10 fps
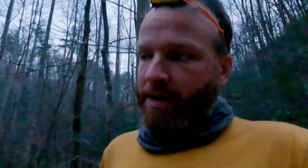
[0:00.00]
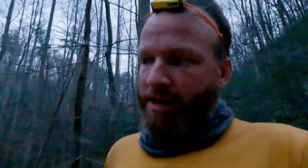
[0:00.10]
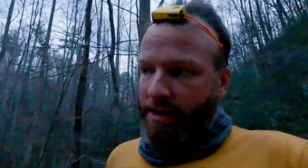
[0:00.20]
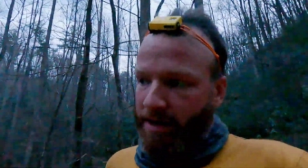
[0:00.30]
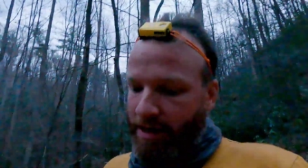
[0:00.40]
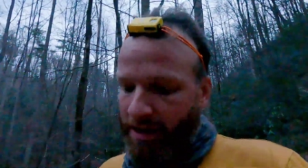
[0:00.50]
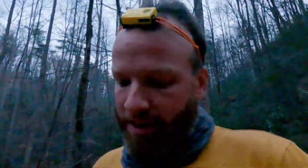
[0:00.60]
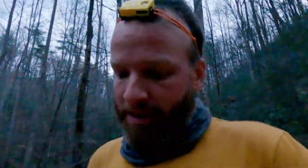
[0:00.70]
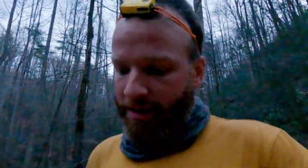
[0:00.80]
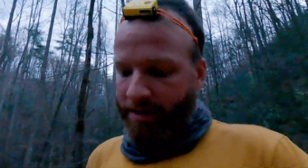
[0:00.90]
But,
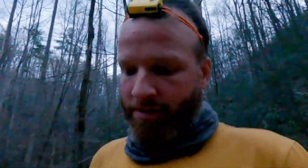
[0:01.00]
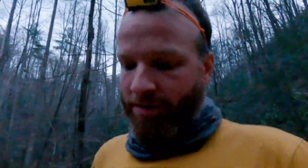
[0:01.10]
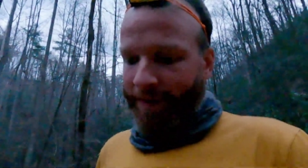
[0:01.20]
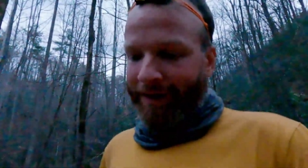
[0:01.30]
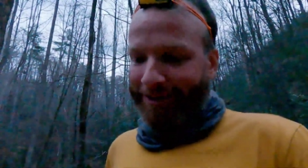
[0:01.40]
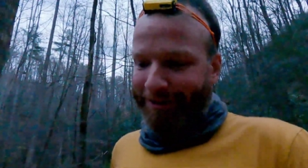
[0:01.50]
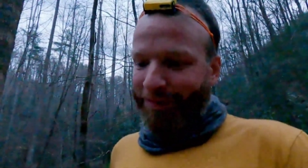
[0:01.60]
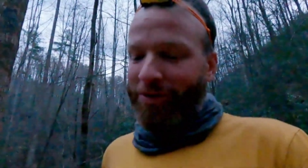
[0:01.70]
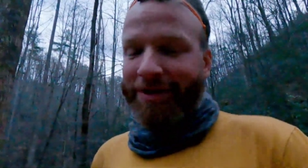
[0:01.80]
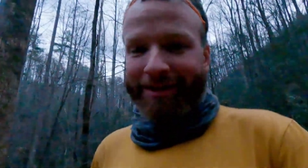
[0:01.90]
you know, I'm out of the
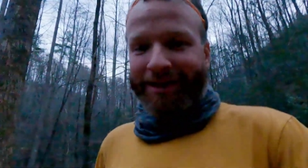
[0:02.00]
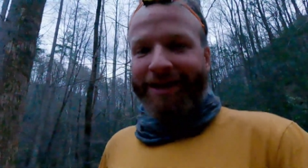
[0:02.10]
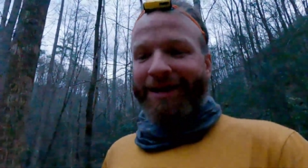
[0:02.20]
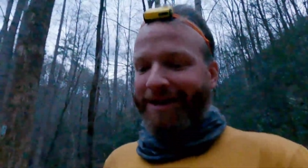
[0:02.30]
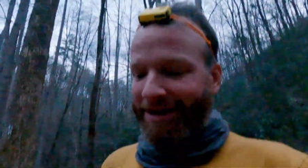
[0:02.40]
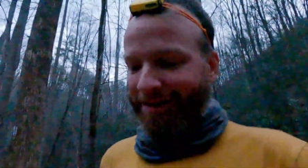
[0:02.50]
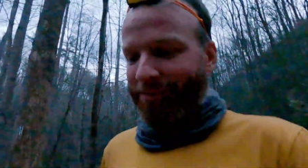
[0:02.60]
Smokies today.